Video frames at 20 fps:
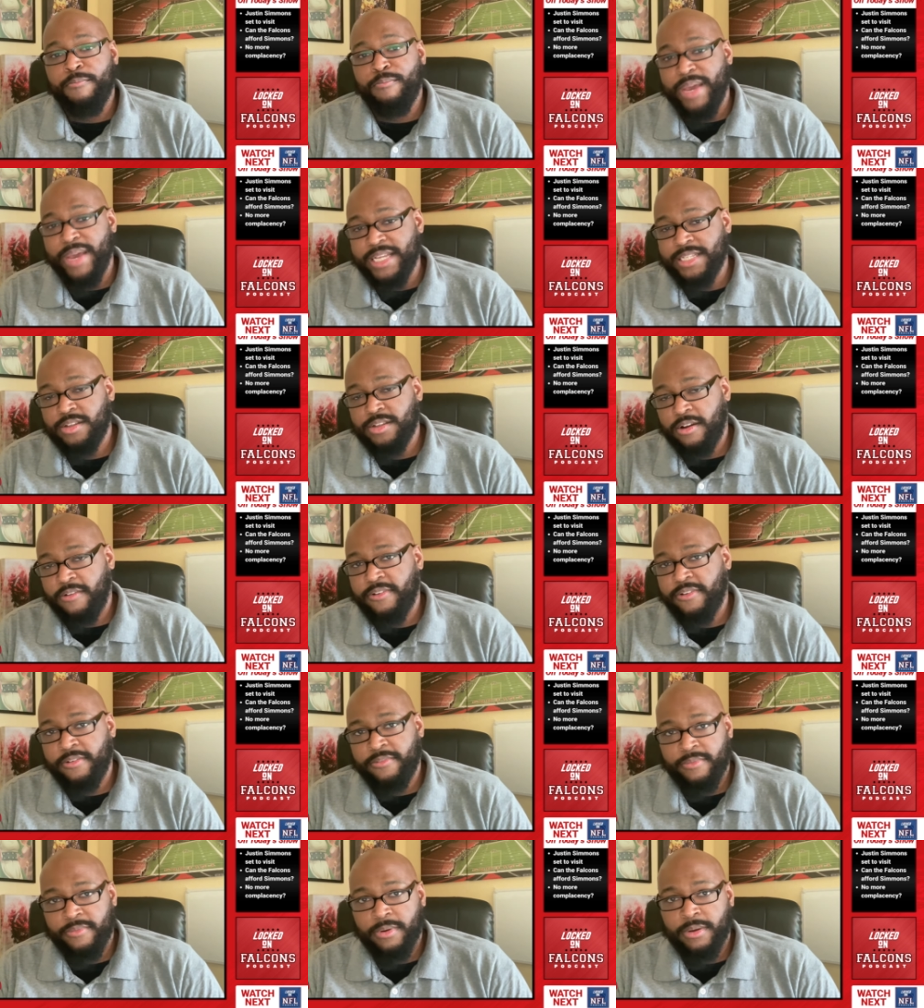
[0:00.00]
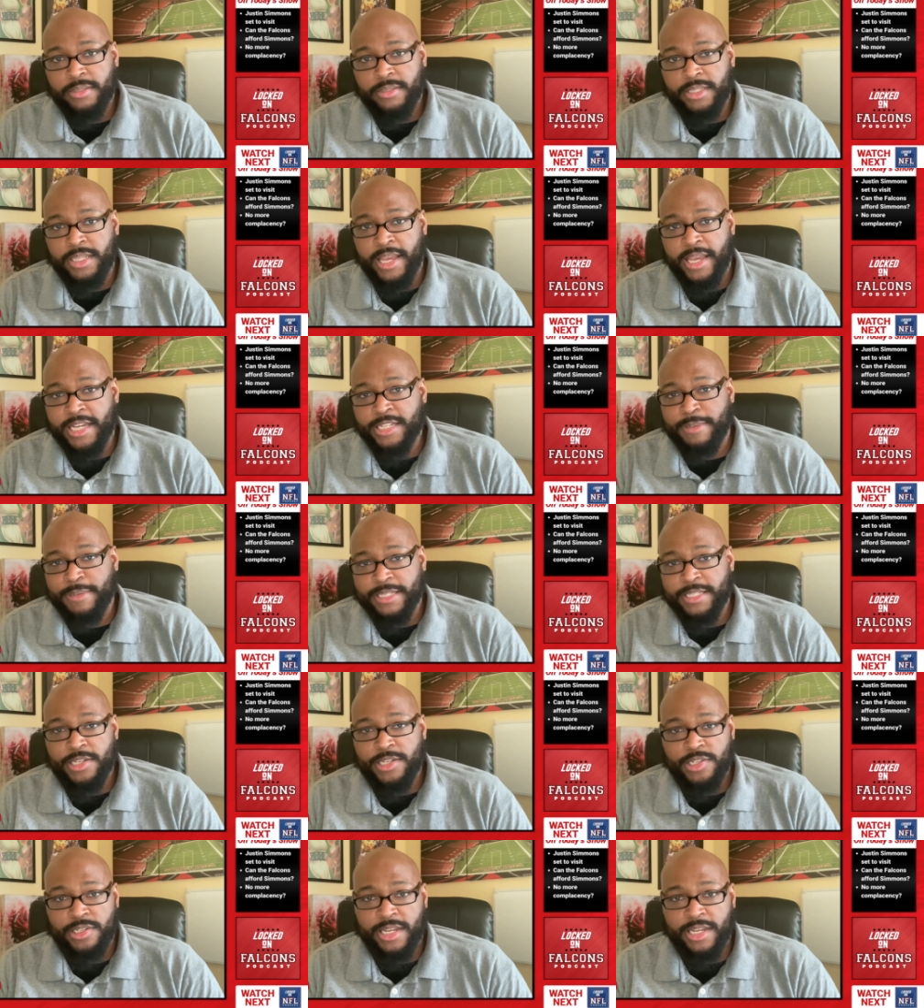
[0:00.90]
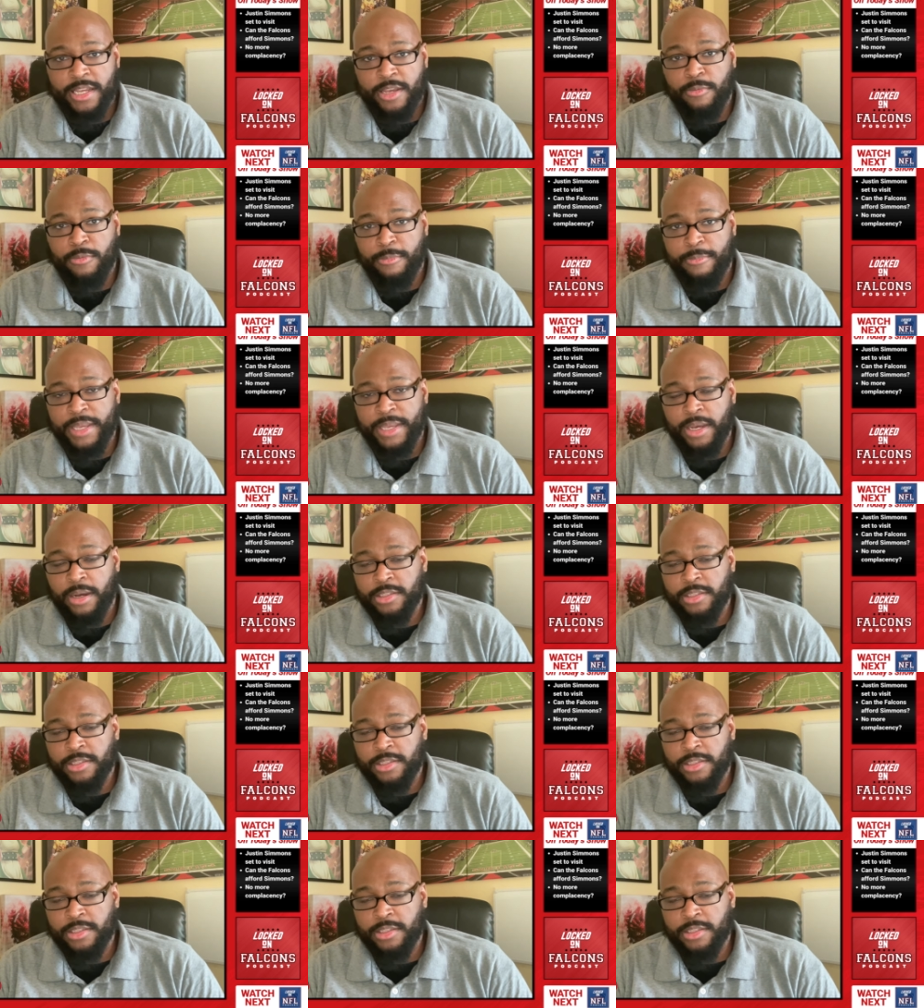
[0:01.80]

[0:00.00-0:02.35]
based off of the expectation that he will be